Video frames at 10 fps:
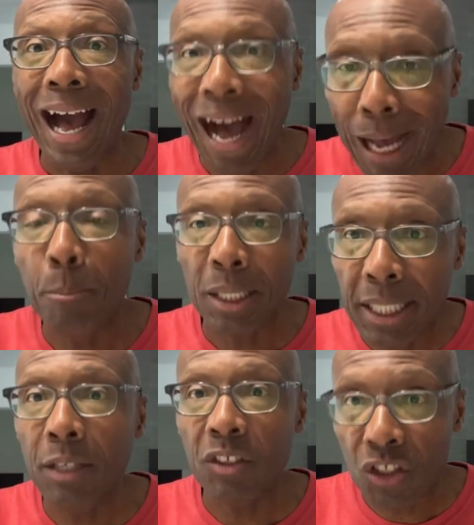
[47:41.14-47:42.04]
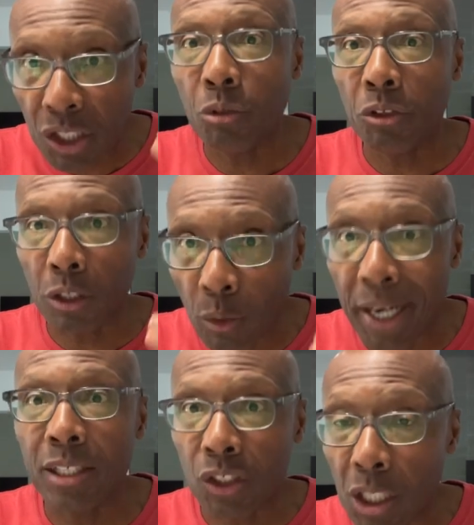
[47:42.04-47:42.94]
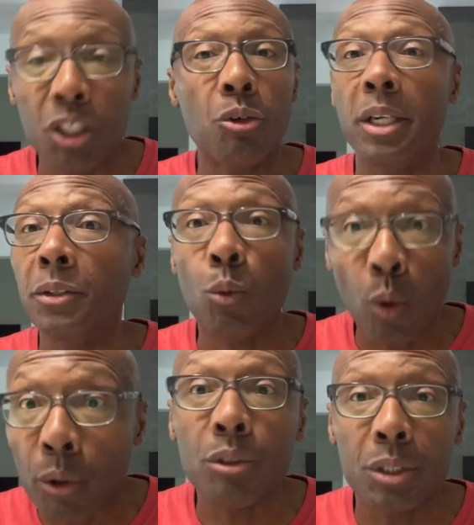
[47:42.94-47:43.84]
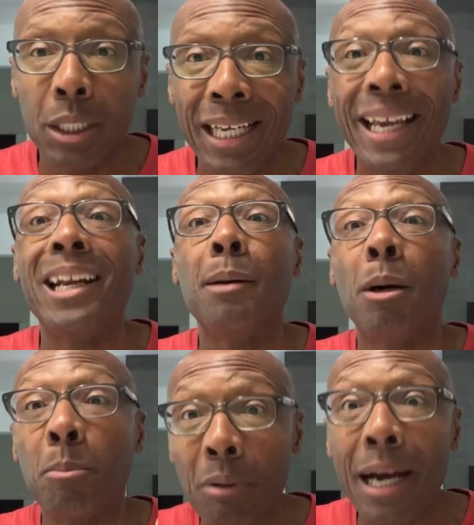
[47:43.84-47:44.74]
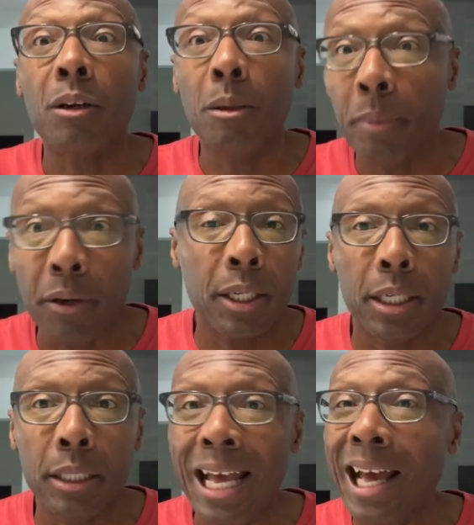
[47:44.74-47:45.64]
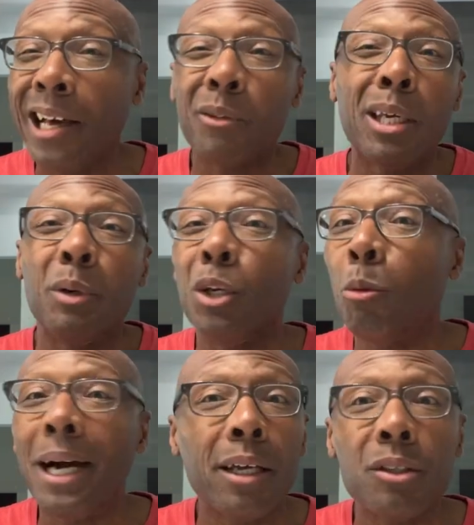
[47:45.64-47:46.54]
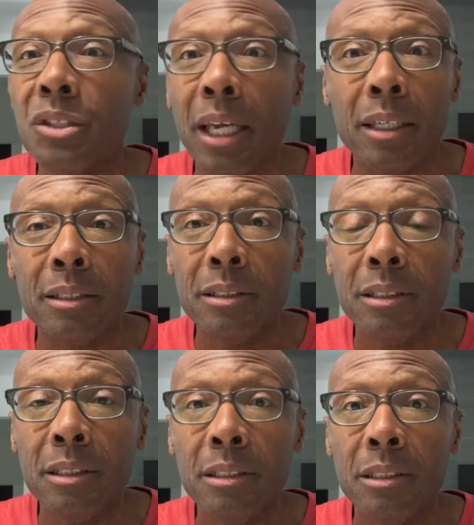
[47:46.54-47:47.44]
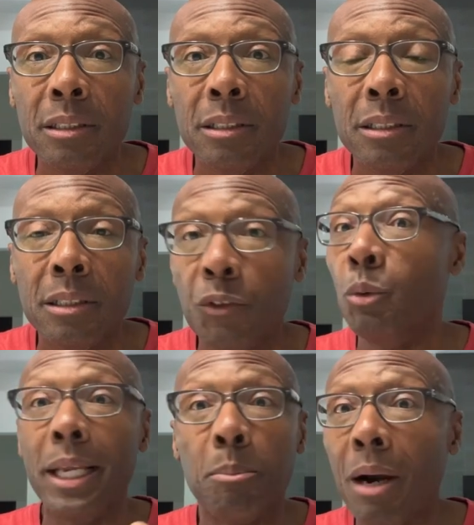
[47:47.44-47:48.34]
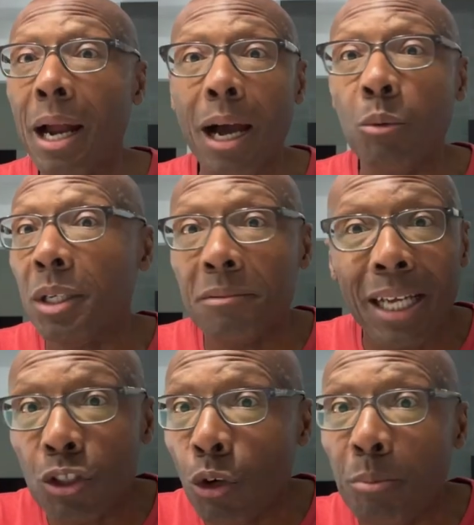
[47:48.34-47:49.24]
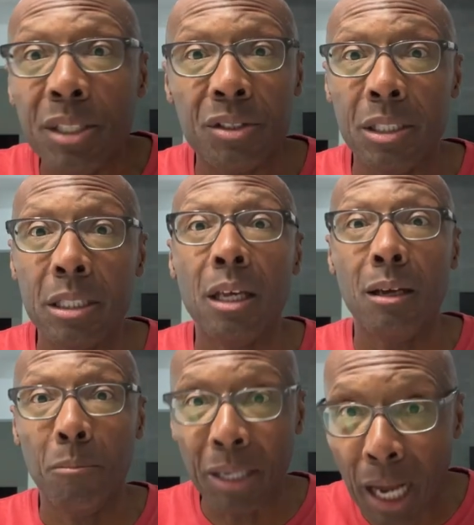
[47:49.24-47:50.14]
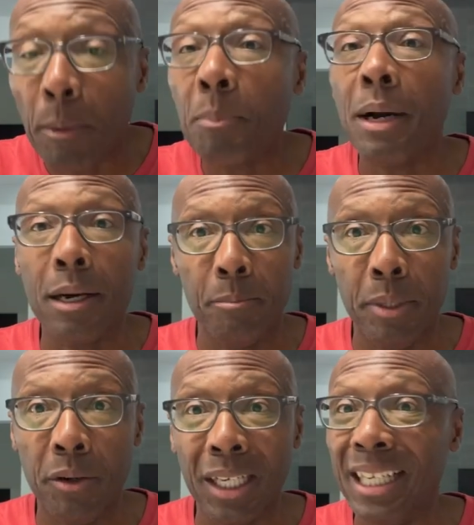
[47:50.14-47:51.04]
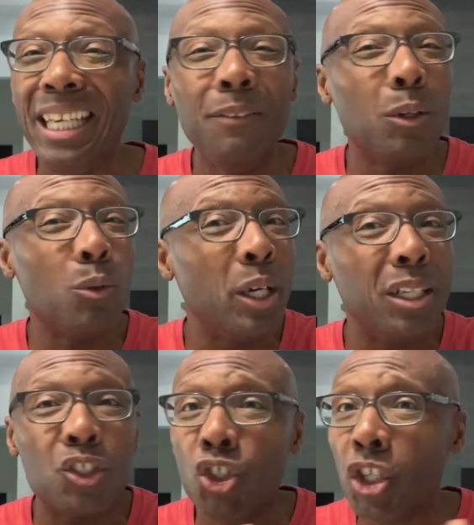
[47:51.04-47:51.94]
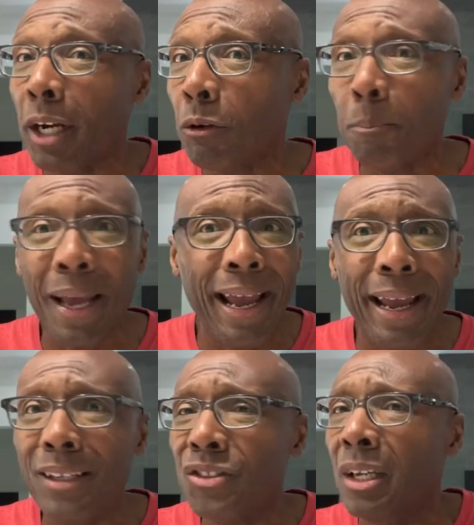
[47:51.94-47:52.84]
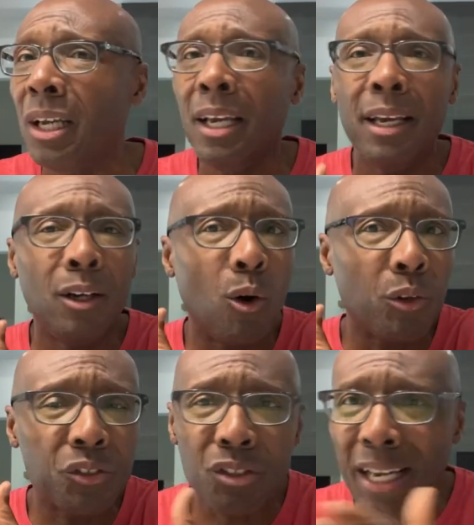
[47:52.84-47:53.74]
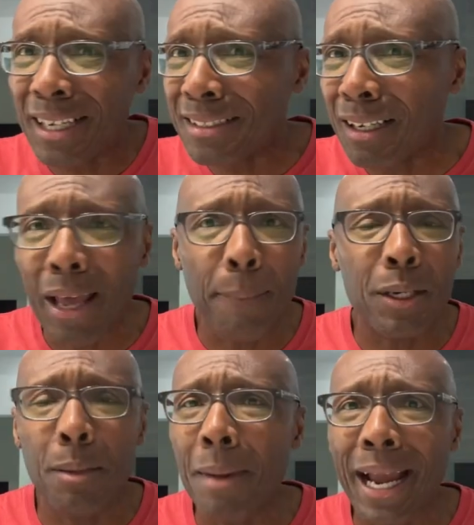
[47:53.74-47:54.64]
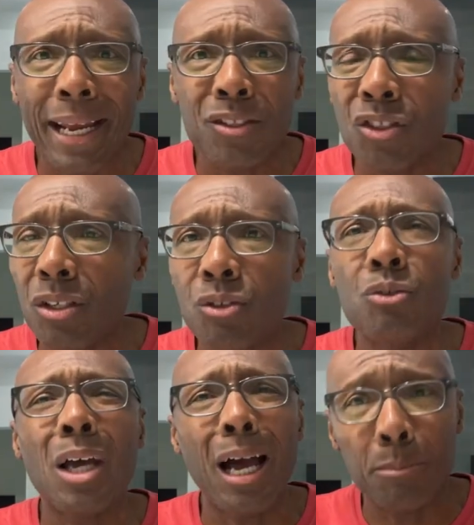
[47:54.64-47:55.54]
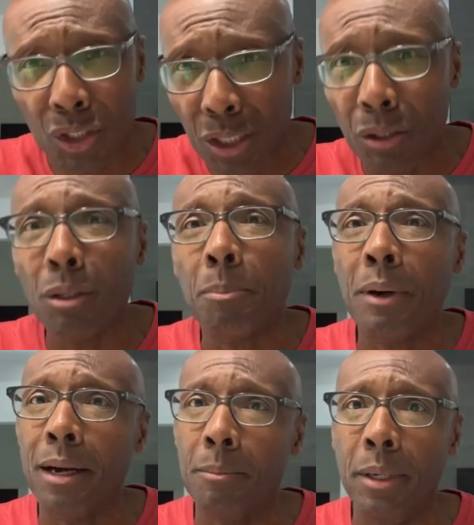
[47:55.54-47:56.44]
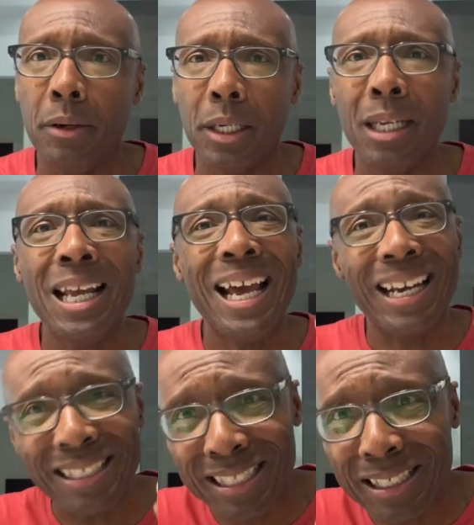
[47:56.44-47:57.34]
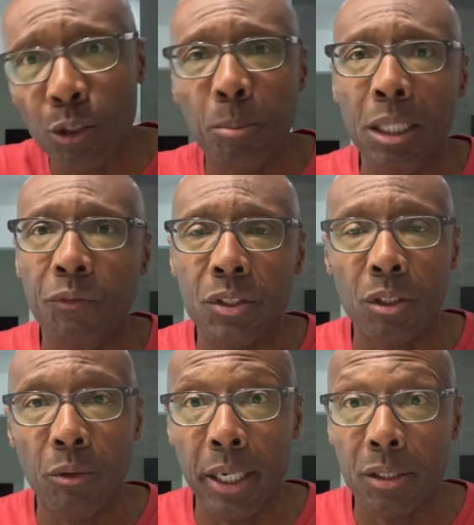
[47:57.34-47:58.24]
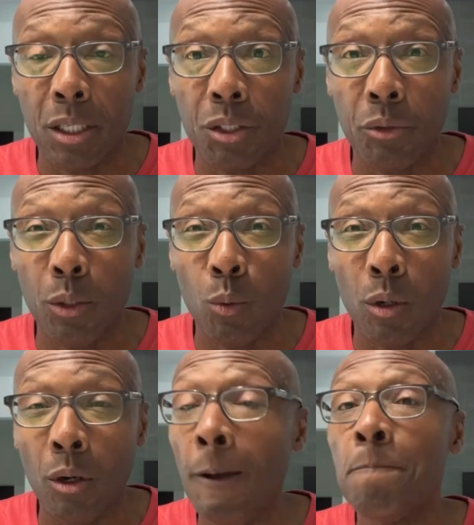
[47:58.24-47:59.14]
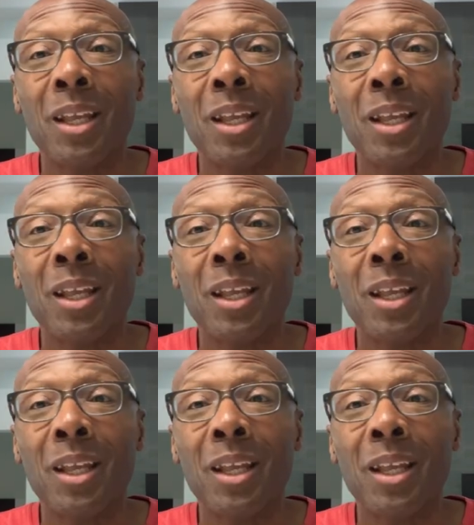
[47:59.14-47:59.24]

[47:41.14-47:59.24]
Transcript: I believe it's still the greatest country in the world. And I'm a proud American. I don't care what nobody else say. If you ain't a proud one, that's your business. But I'm a proud American. Even with its checkered past and all those things that have happened to my ancestors, I'm still a proud American. And I still believe it's the greatest country in the world.